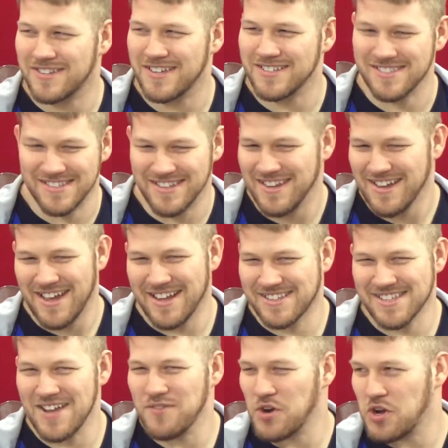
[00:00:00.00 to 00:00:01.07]
It doesn't.
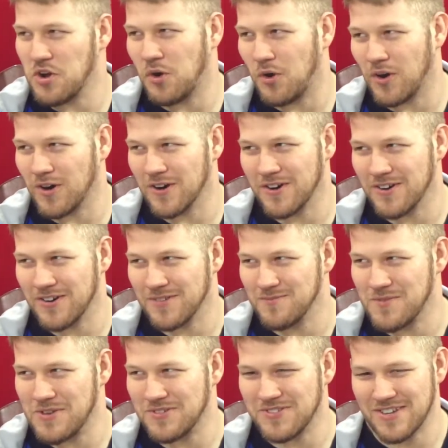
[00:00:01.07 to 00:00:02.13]
It's not very horror
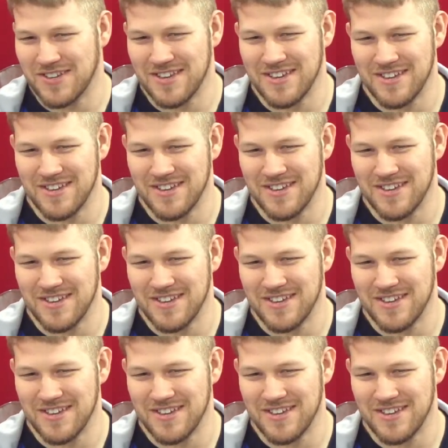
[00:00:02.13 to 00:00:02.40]
music, no.